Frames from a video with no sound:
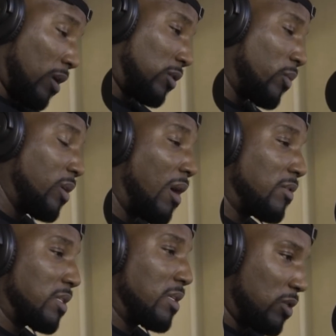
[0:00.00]
three
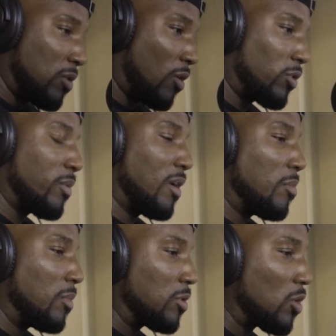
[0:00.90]
obviously because you all three of
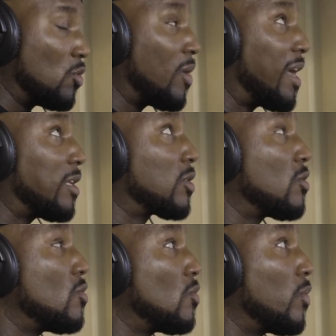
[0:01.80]
them. So
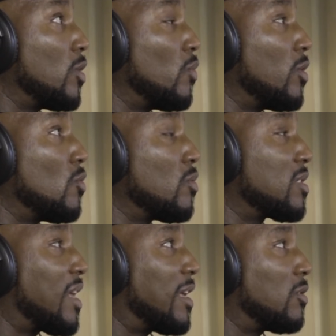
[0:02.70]
you when you was
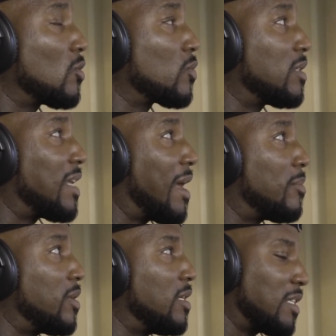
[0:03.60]
diagnosed with
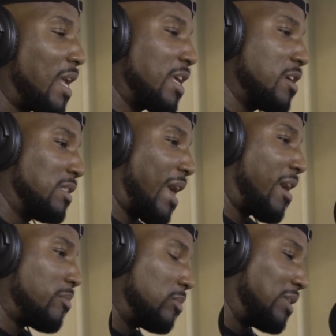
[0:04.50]
diabetes, and I hear
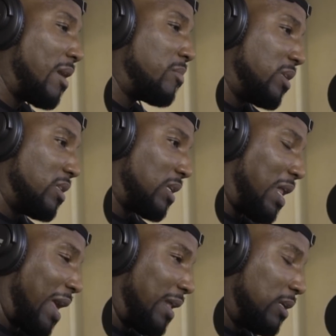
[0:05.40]
diabetes a
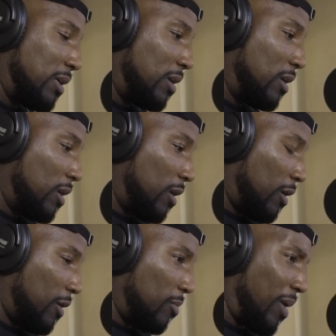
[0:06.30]
lot.
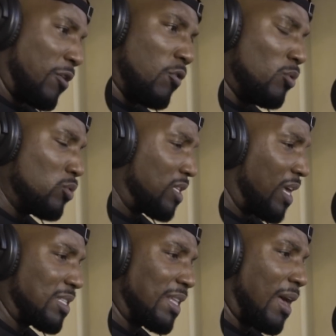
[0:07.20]
I know Boosie
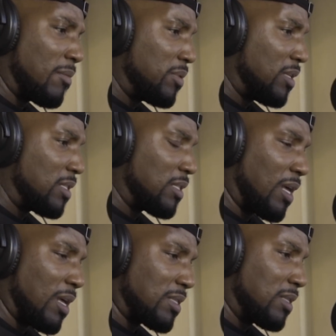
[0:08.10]
has diabetes, and
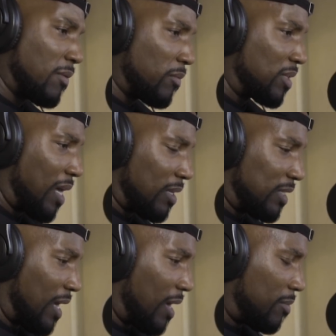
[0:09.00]
I see him from time to
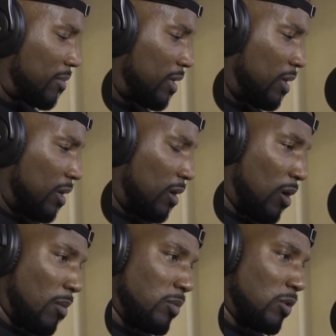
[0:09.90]
time.
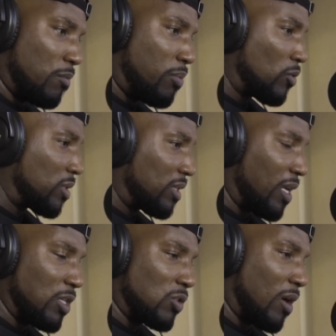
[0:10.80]
Posting
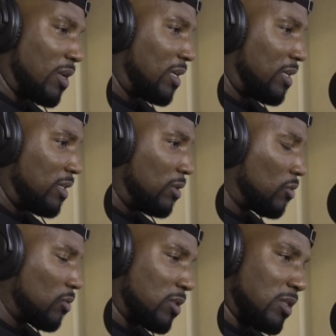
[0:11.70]
things trying to get
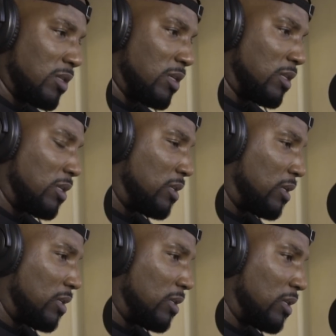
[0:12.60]
needles
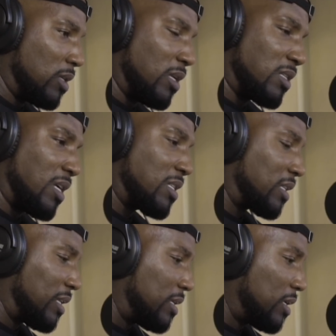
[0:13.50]
and get his
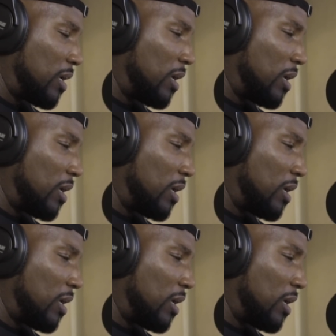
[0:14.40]
insulin.